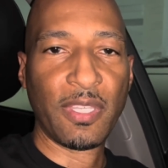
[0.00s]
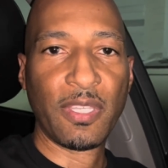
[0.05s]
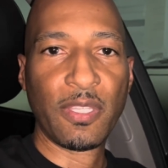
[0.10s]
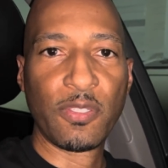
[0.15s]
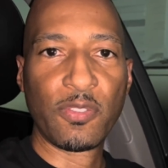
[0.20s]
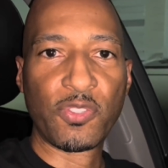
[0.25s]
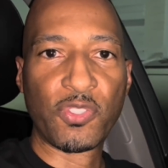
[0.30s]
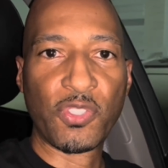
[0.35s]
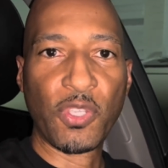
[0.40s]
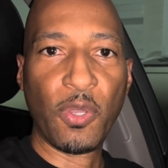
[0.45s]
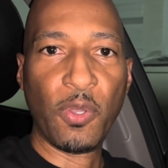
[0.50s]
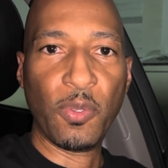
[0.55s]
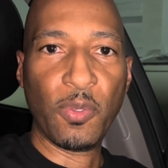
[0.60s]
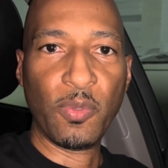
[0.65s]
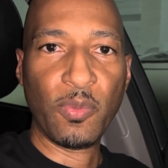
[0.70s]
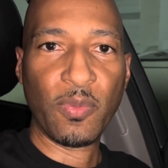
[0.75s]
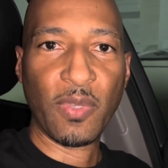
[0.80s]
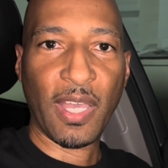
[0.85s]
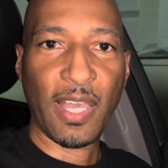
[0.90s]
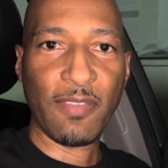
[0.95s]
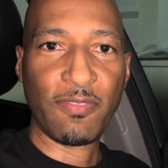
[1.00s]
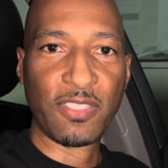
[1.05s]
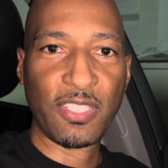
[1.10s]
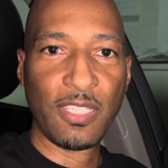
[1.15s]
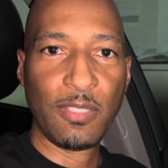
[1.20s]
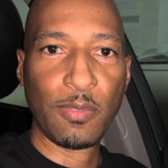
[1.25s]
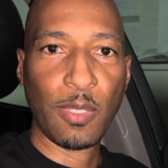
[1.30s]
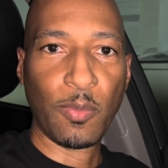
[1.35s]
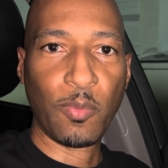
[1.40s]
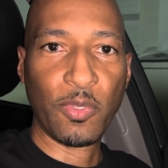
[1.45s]
So I've
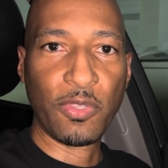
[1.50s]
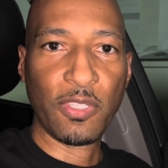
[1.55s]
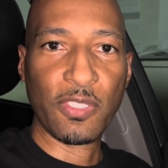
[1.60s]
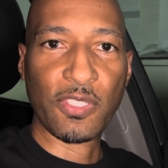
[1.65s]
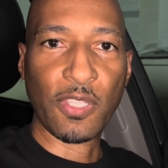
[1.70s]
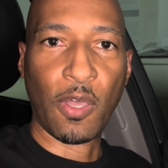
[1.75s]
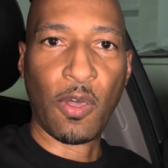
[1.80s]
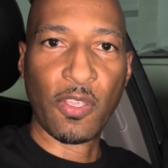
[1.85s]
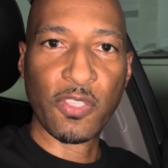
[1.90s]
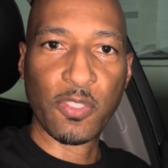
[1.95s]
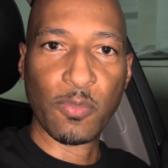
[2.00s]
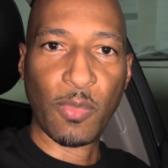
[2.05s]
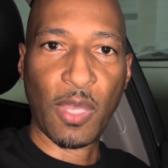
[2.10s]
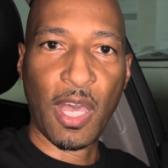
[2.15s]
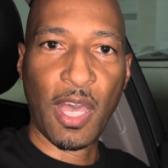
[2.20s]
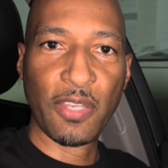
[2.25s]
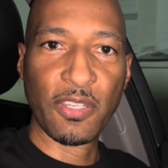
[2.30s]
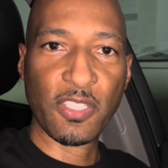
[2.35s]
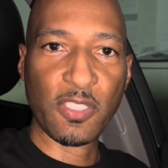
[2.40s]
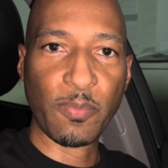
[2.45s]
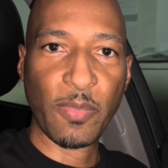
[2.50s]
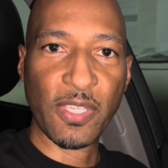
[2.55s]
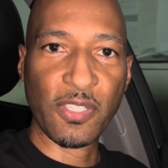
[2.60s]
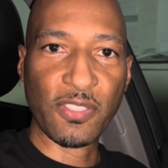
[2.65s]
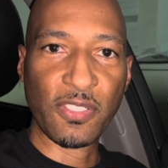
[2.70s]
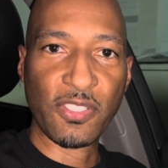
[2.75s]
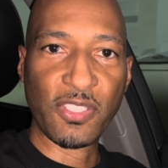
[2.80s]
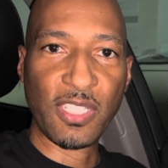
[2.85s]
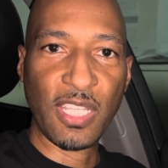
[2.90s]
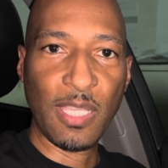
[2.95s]
teamed up with this awesome Honda
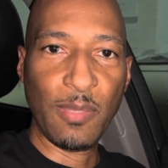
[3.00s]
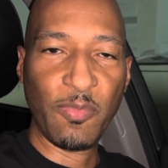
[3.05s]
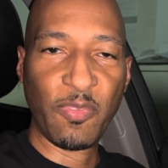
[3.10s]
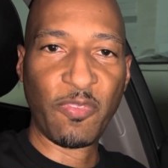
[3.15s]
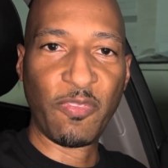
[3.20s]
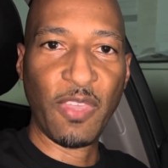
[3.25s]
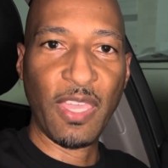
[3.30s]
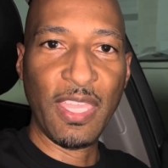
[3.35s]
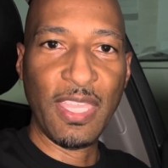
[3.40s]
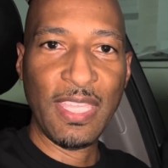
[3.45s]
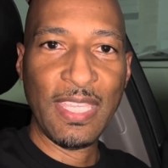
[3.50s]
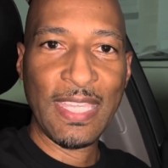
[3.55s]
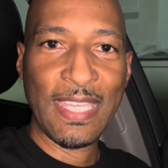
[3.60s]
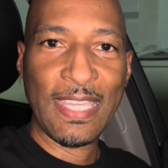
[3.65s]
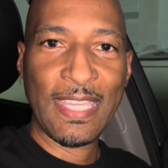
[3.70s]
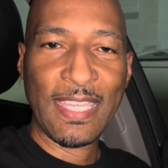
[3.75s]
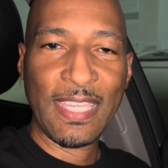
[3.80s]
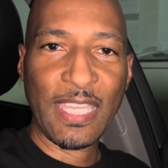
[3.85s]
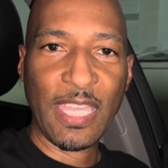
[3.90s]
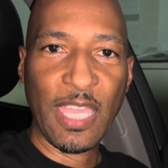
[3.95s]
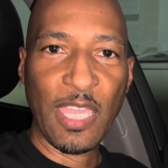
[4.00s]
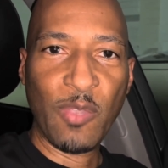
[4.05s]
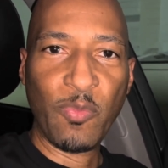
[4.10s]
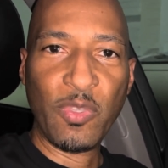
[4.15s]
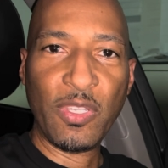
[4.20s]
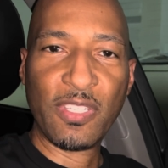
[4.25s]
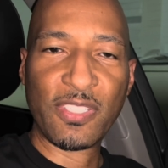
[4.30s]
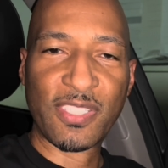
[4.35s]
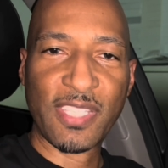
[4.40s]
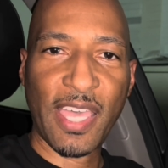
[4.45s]
specialist named Faye, and we
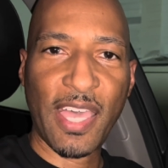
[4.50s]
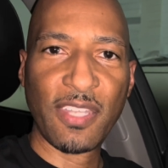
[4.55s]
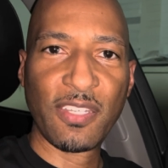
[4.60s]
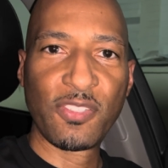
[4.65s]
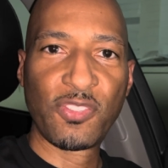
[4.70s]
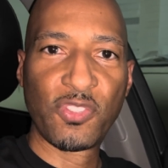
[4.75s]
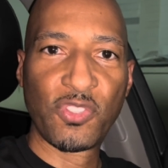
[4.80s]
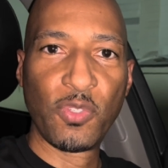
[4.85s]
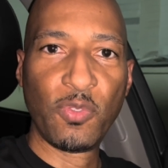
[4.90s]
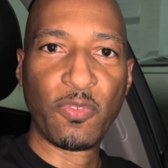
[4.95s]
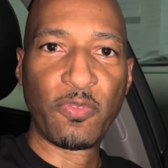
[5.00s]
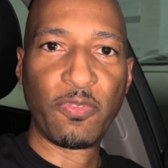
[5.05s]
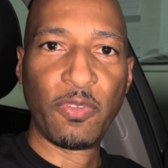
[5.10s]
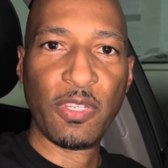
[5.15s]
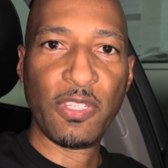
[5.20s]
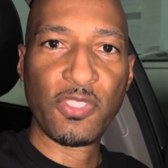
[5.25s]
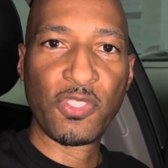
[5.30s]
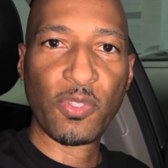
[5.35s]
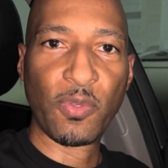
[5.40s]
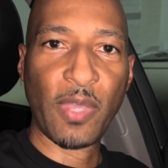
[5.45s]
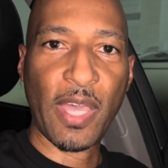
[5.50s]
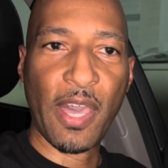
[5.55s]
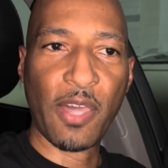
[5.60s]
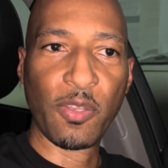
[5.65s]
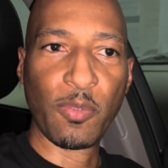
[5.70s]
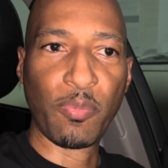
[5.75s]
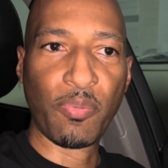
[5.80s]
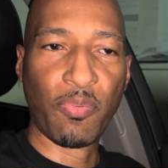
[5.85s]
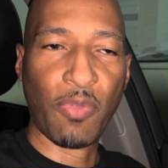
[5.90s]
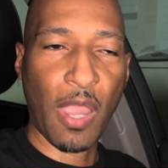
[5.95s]
decided to shoot footage on how
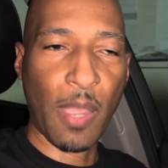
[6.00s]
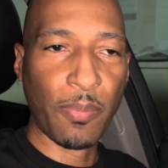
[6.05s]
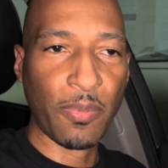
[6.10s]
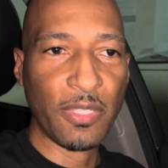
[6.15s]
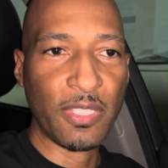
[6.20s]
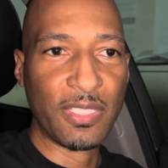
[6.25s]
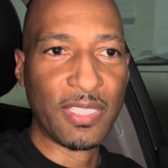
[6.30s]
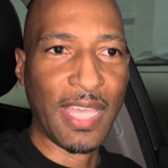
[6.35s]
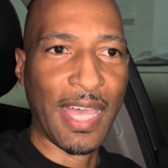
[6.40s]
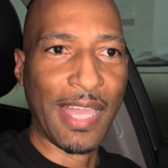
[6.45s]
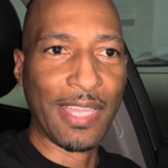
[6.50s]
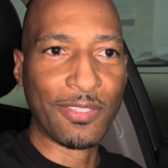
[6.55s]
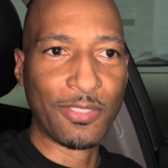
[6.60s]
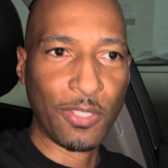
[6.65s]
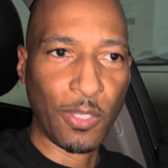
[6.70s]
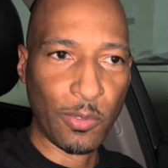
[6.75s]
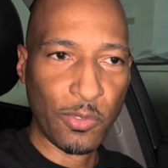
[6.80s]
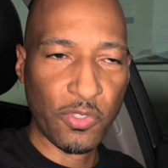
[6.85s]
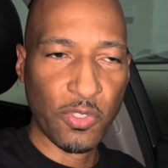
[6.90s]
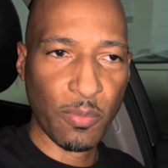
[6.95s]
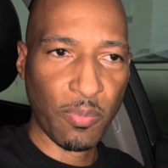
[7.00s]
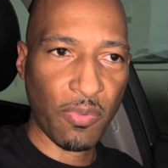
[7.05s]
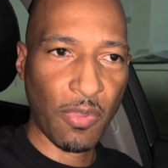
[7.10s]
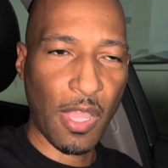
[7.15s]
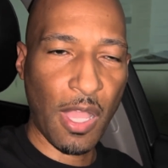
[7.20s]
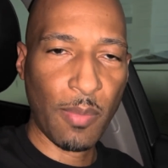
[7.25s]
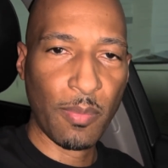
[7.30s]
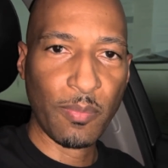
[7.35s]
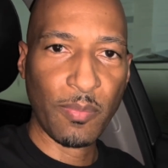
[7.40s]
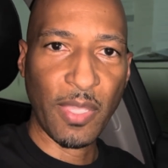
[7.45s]
to properly diagnose the
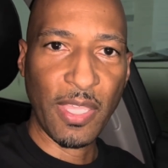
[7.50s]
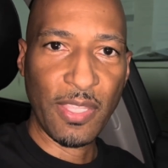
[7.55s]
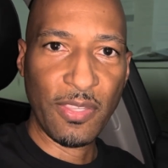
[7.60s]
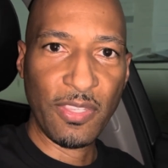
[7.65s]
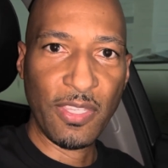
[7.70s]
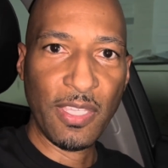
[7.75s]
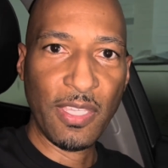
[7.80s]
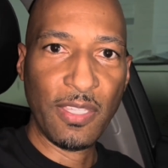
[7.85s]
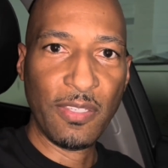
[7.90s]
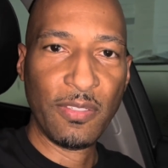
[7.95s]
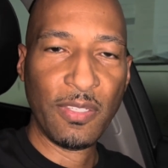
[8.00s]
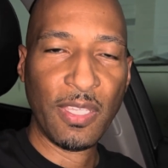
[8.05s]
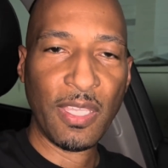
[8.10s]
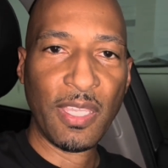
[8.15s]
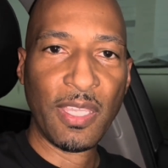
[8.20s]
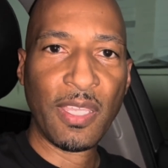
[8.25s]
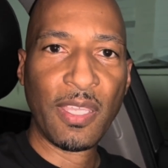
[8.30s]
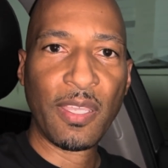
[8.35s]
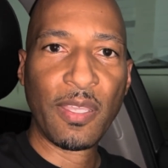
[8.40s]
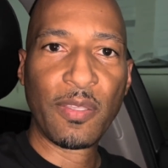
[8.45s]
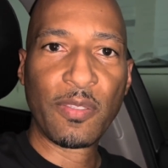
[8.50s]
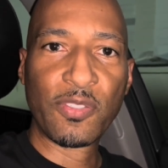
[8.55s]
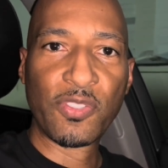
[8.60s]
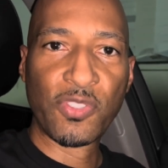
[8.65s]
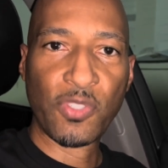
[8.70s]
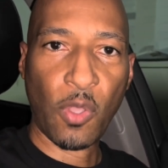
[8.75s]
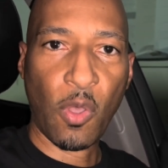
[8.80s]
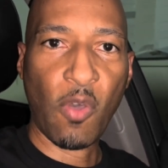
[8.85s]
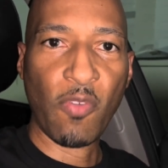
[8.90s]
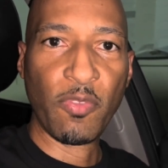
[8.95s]
problem and then
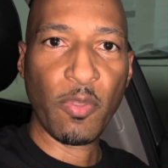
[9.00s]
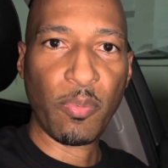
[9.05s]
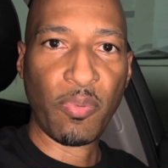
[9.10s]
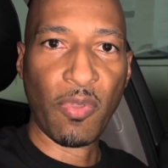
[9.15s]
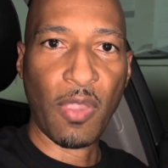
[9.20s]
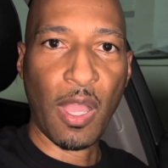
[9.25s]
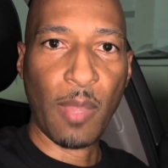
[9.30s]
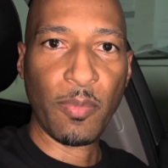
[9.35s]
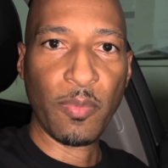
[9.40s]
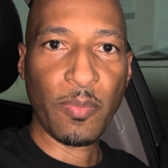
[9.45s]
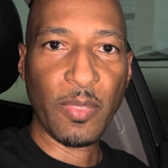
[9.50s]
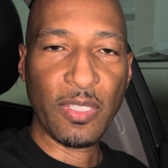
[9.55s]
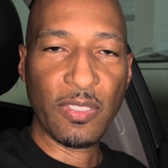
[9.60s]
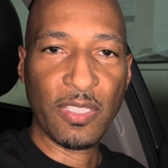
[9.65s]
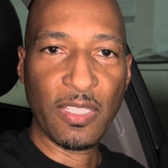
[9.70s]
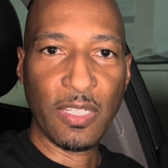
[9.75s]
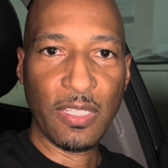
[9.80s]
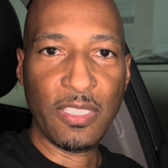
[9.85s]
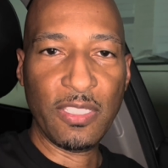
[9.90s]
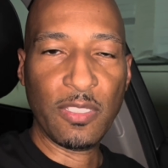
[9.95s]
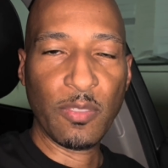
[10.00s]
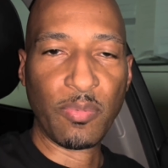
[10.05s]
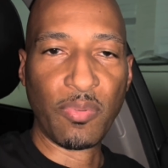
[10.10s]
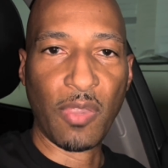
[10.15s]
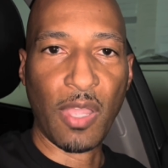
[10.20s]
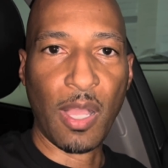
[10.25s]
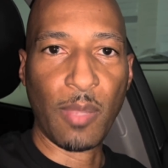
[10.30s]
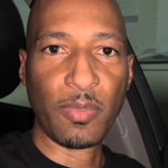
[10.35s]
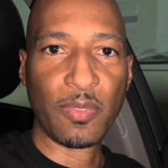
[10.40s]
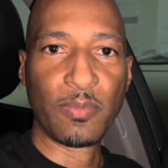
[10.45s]
solve the problem and delete the
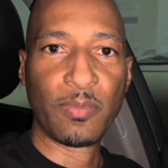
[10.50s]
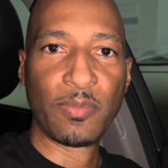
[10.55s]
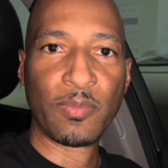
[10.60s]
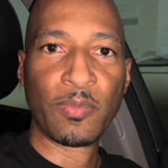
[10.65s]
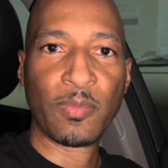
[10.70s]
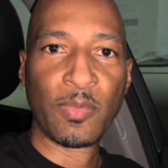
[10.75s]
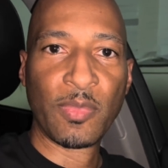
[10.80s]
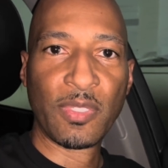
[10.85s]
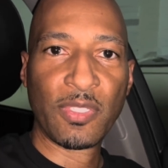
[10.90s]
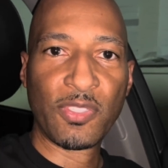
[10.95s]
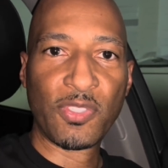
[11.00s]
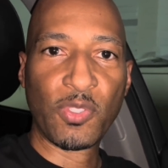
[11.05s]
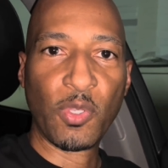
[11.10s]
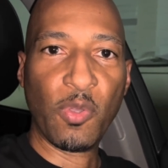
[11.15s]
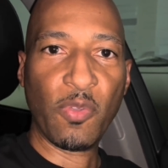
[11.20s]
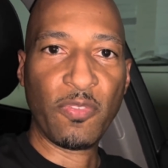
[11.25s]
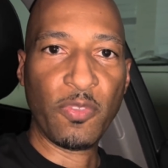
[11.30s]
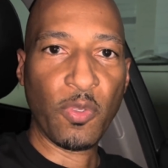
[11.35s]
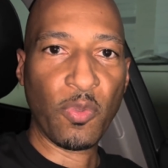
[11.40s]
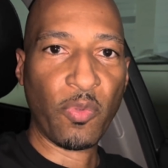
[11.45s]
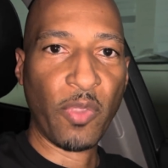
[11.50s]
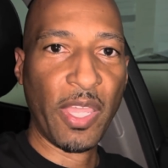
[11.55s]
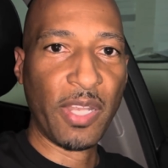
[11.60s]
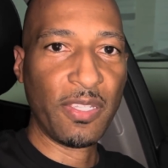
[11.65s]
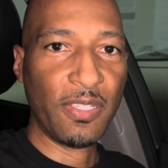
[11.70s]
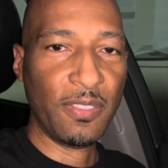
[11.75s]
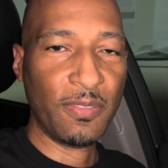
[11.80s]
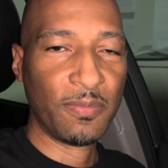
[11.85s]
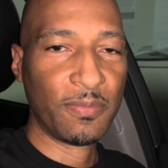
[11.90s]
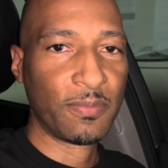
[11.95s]
problem. So if you're
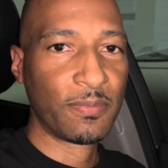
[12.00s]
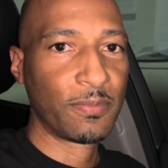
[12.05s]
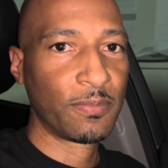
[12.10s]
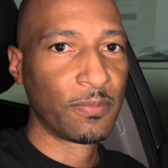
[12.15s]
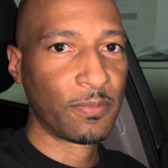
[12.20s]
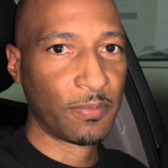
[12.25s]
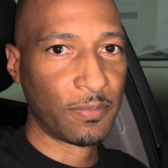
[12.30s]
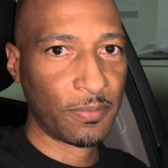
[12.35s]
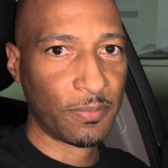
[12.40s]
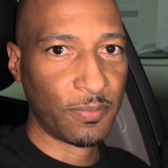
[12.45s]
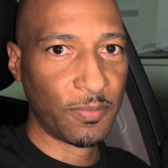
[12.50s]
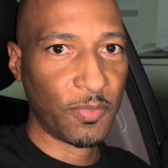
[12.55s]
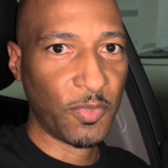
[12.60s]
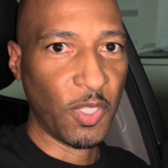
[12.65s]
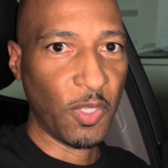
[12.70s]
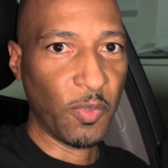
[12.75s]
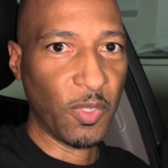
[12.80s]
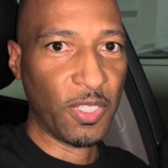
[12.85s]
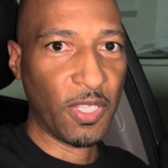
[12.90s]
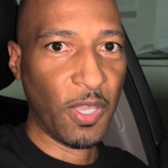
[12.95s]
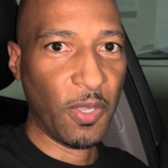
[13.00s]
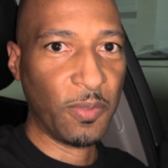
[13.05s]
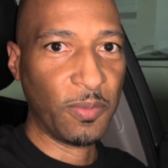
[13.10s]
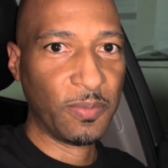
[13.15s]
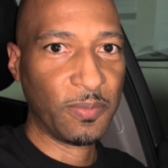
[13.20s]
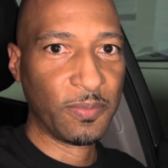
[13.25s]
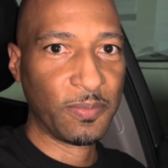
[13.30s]
ready, here we go.